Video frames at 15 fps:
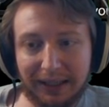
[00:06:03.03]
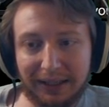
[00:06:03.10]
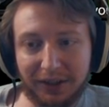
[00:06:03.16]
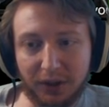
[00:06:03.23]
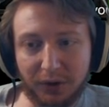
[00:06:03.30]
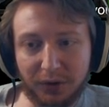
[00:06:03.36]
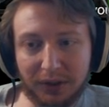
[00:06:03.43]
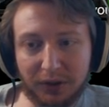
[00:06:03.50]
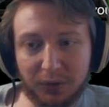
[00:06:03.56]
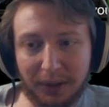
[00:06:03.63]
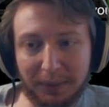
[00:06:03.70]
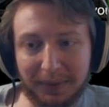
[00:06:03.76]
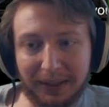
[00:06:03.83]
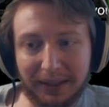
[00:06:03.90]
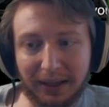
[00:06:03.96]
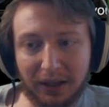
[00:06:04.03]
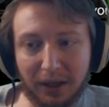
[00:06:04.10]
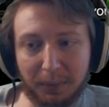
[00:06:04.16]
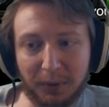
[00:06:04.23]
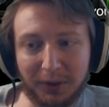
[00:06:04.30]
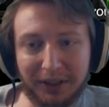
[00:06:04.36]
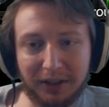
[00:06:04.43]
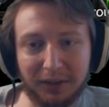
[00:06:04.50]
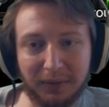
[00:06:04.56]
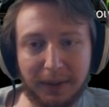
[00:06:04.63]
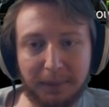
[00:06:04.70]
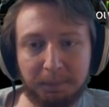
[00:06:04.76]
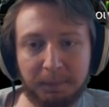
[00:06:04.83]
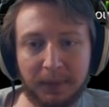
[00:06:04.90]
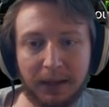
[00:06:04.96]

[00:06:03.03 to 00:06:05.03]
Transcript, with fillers: You know, you could drop like a couple here, right?